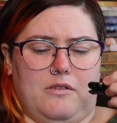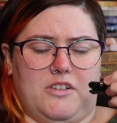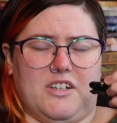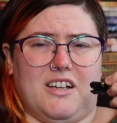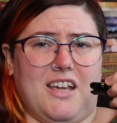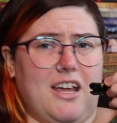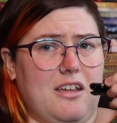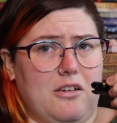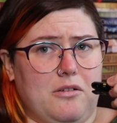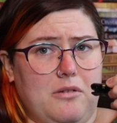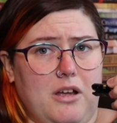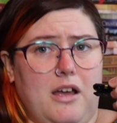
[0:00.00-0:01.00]
it's on
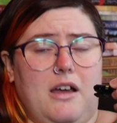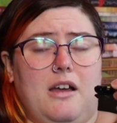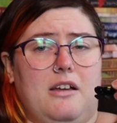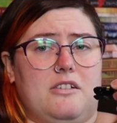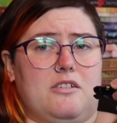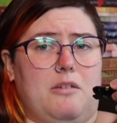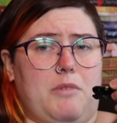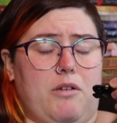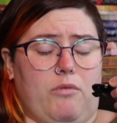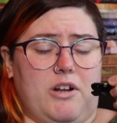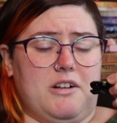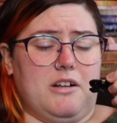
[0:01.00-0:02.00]
KU, so I
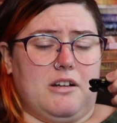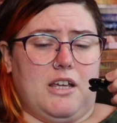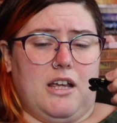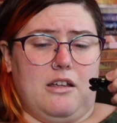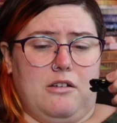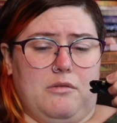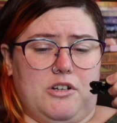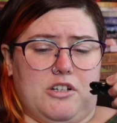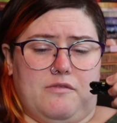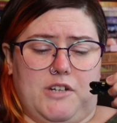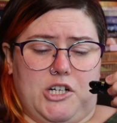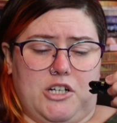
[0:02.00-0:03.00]
might read it on KU and
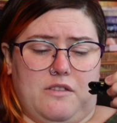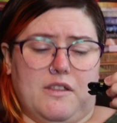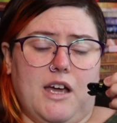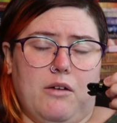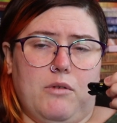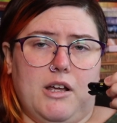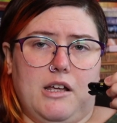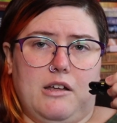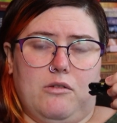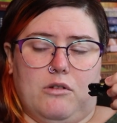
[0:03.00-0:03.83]
just finish it that way,